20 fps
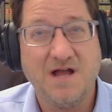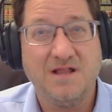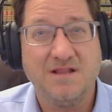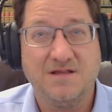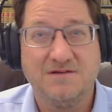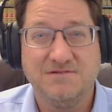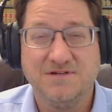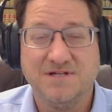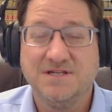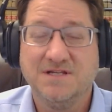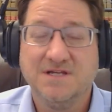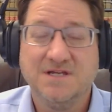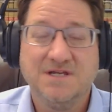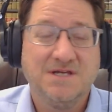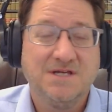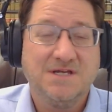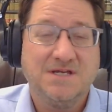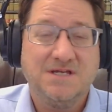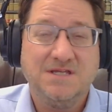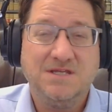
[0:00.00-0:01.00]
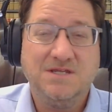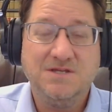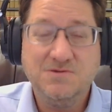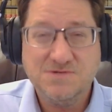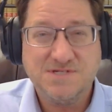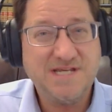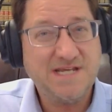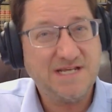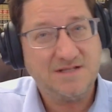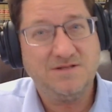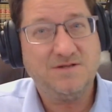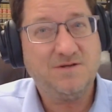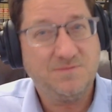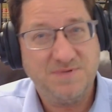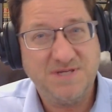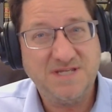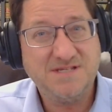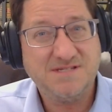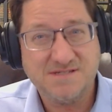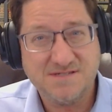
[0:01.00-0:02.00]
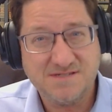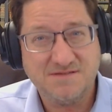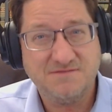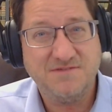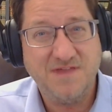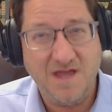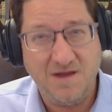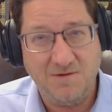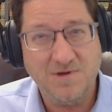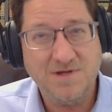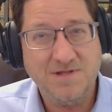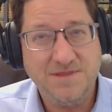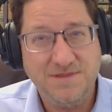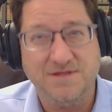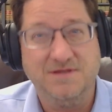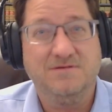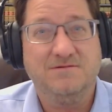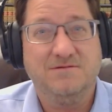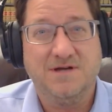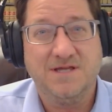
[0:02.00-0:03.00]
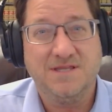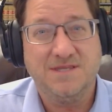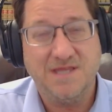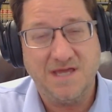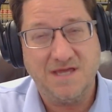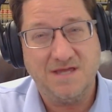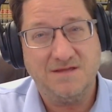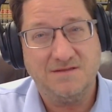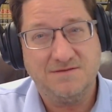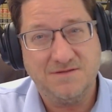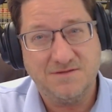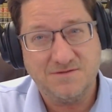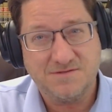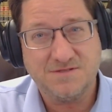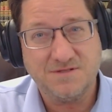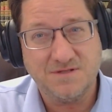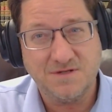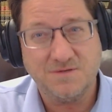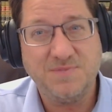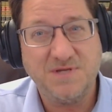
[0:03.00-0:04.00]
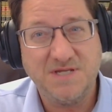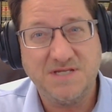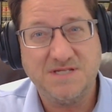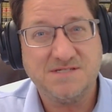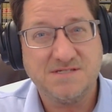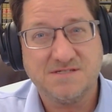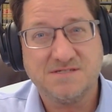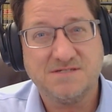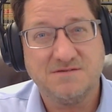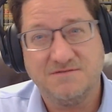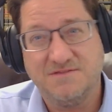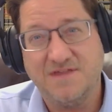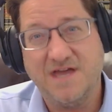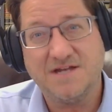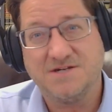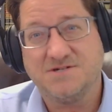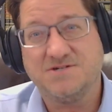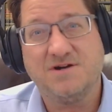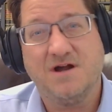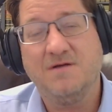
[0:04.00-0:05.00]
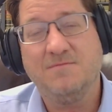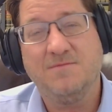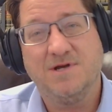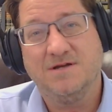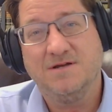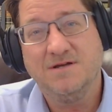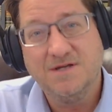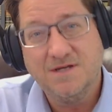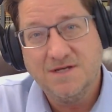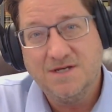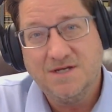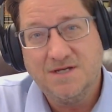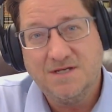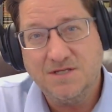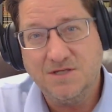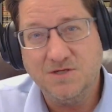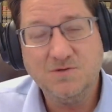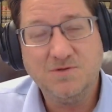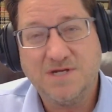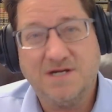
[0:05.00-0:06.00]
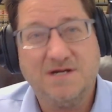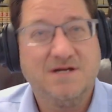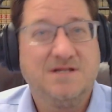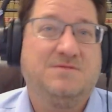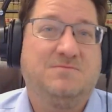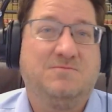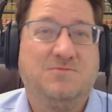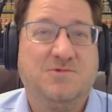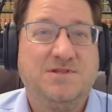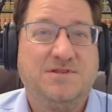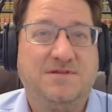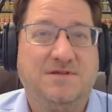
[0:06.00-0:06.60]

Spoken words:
of it, you take little pieces of that with you. And those little pieces of that trauma, you carry them with you.